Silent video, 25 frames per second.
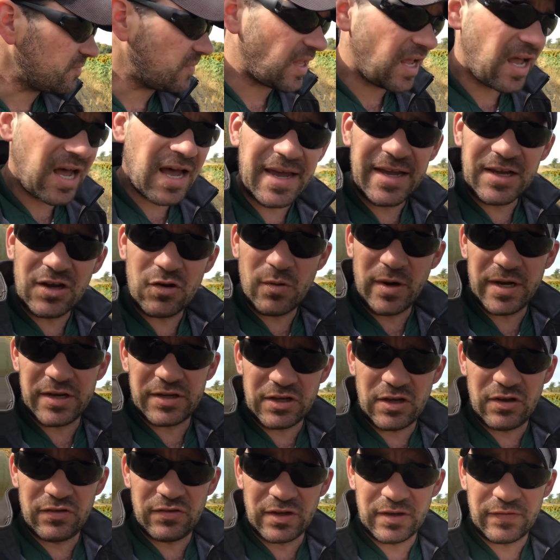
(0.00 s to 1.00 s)
I quit
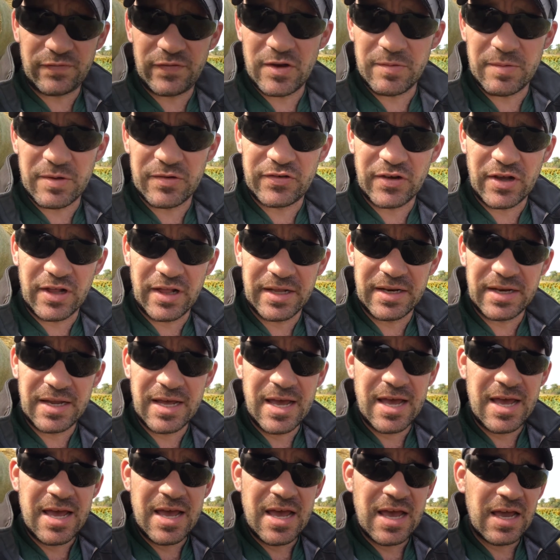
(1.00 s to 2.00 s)
using Fumagillin
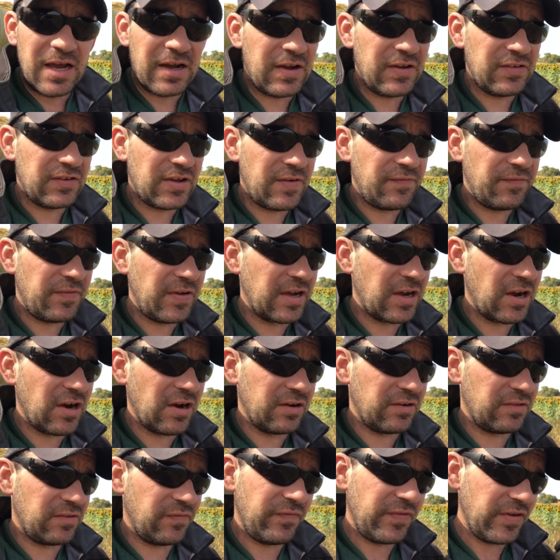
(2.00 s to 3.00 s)
because I
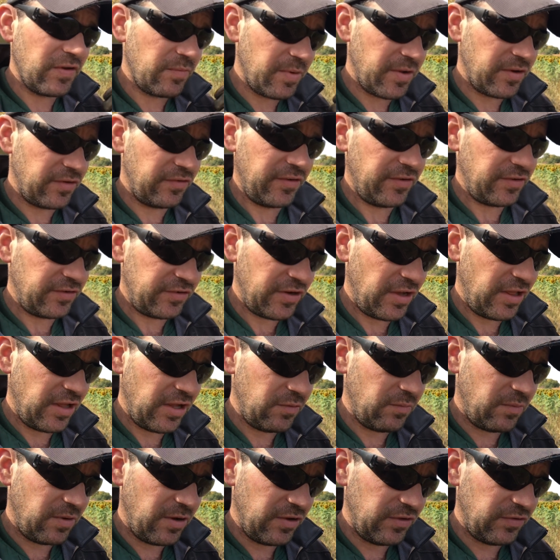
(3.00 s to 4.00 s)
figured
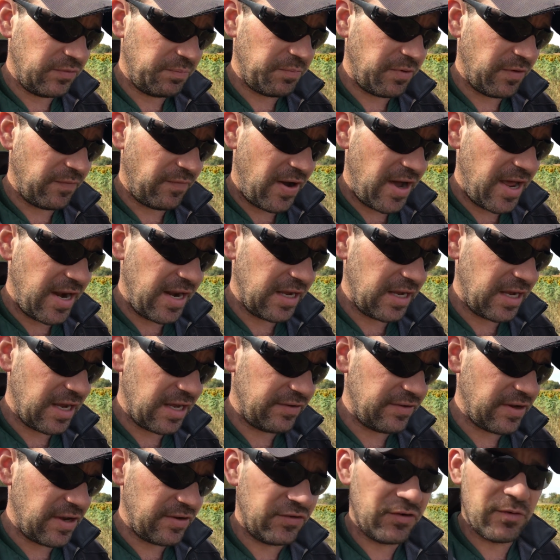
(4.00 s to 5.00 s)
Fumagillin was providing a
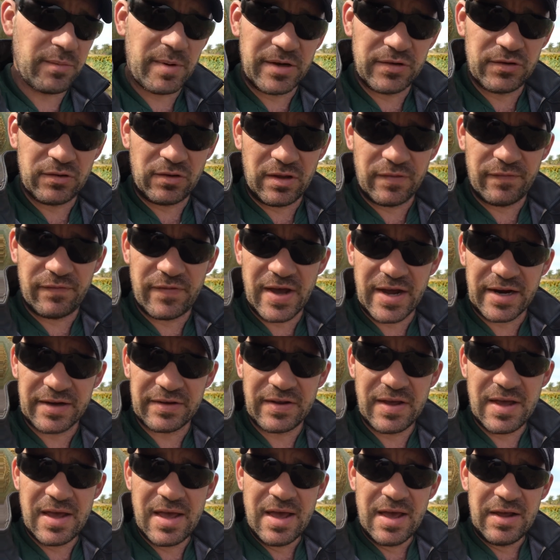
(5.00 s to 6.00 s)
detrimental effect
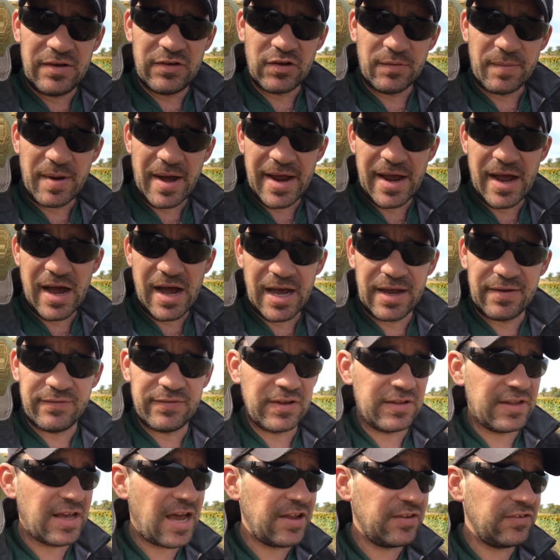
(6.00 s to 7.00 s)
to my hives.
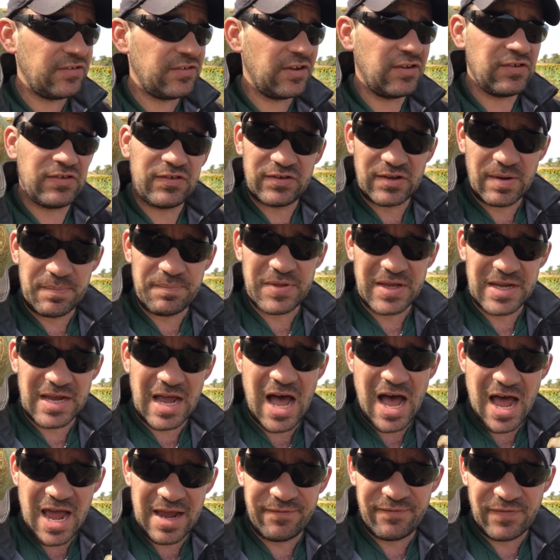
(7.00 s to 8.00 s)
And that's just something
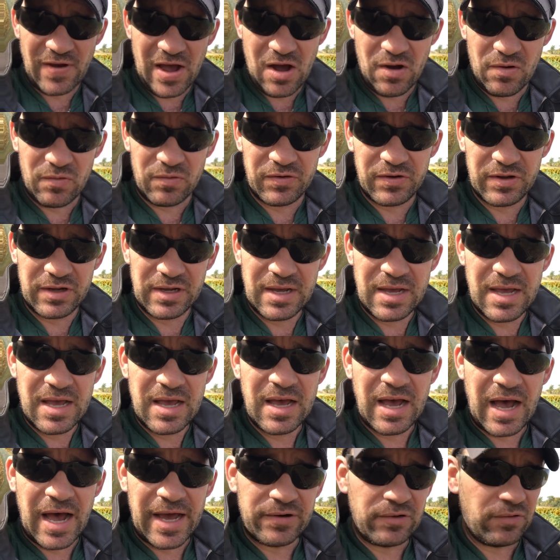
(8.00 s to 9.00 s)
I found.
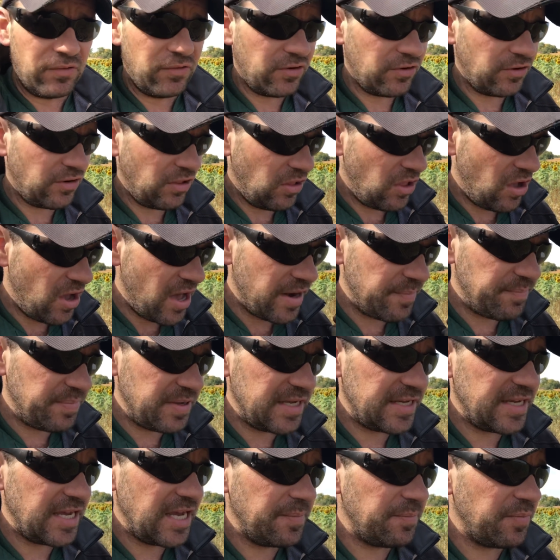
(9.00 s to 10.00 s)
I know there are a lot of
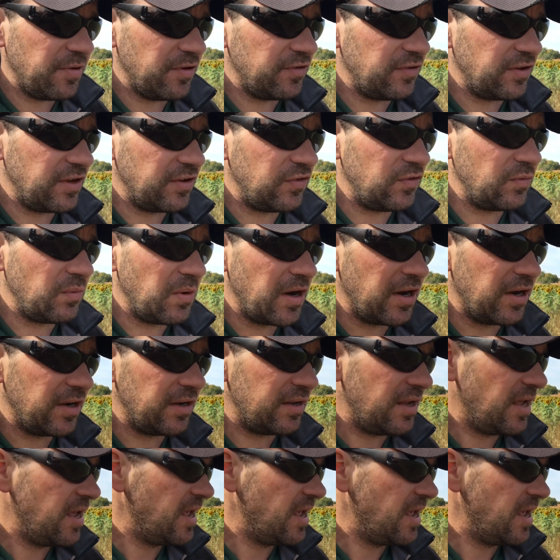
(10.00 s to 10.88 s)
beekeepers that swear